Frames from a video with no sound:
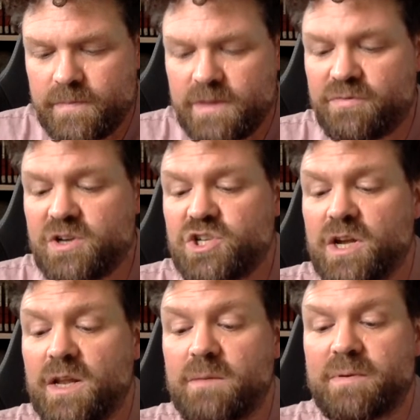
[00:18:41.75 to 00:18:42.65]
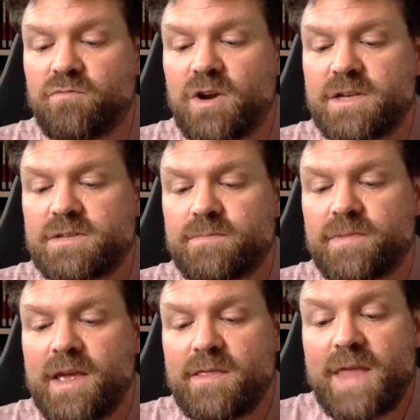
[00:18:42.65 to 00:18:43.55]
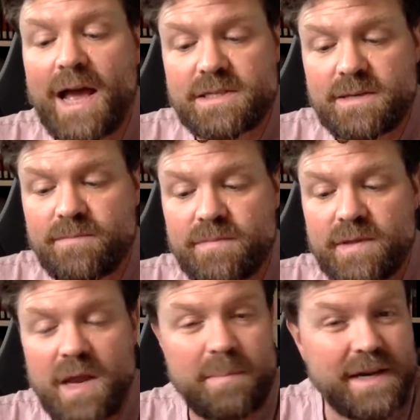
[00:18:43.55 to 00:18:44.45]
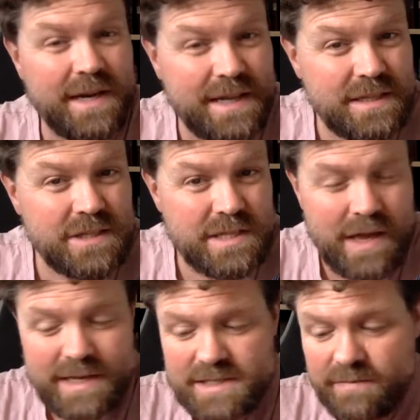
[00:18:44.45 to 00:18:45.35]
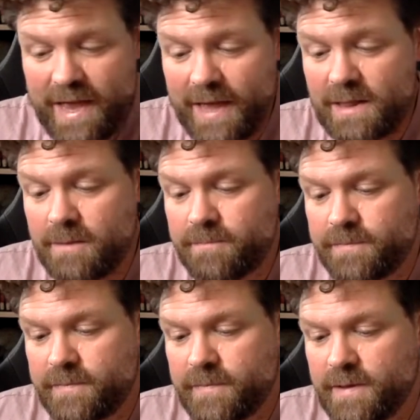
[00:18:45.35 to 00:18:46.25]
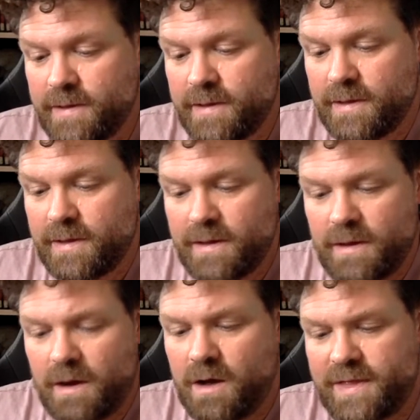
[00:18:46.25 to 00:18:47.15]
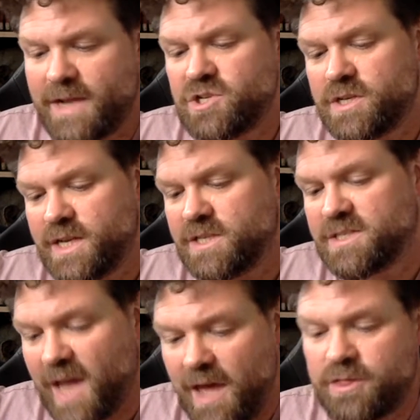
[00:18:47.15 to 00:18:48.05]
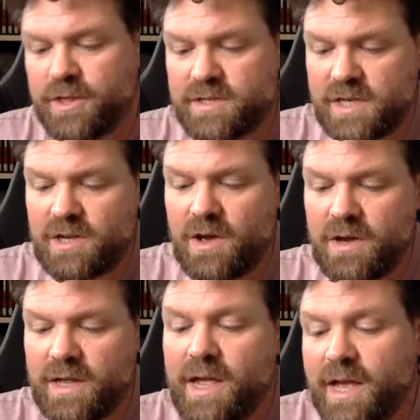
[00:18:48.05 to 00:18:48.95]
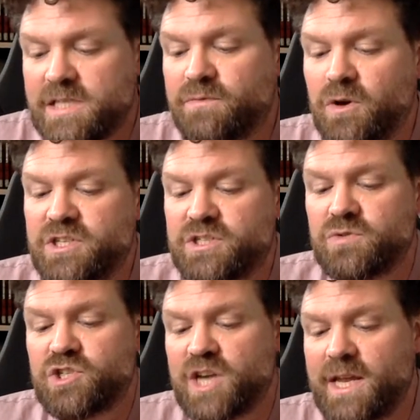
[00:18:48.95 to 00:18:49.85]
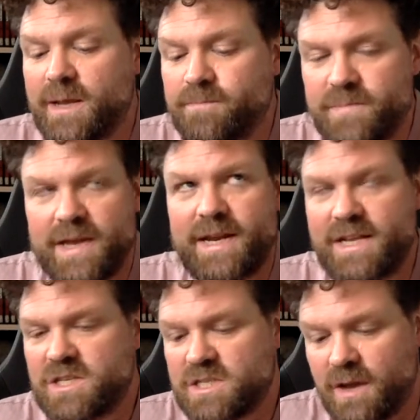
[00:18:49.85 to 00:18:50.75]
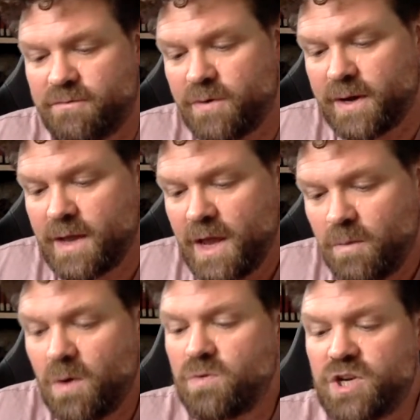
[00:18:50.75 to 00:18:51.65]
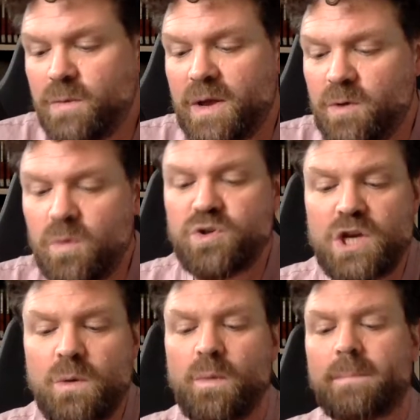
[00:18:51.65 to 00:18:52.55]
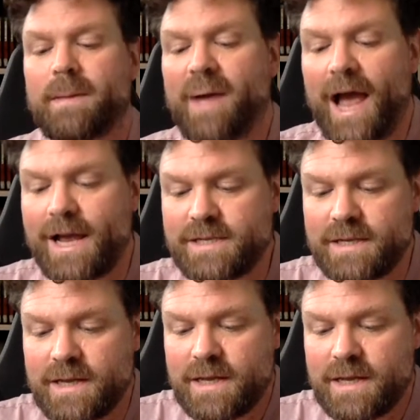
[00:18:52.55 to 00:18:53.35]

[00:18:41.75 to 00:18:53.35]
The French girl had been right. That had been a little slice of hell. "The engine needs death," said Herc, his voice still shaking. "It needs suffering. We all knew it. We all knew it would be bad."